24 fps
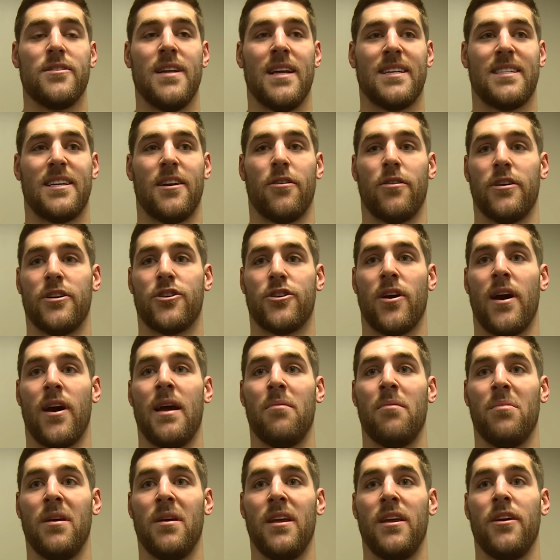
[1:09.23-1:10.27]
necessarily try
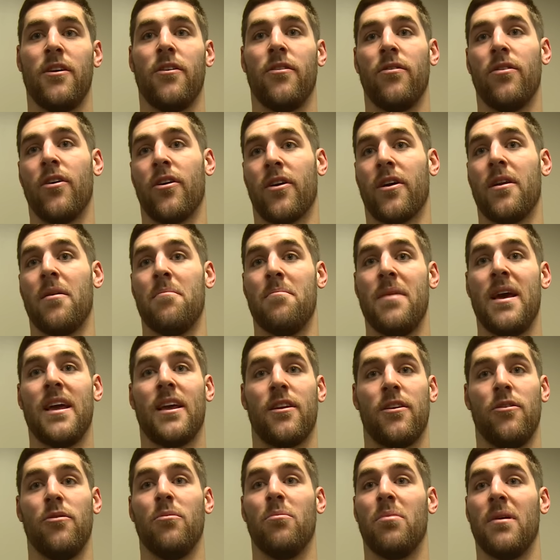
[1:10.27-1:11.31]
and beat you. They're going to make
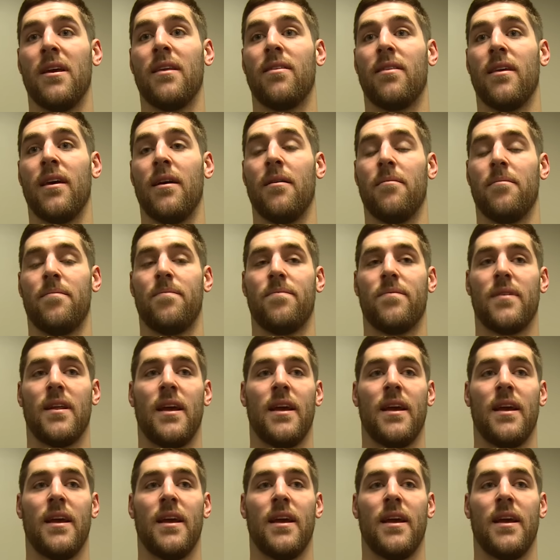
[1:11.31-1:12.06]
you beat them.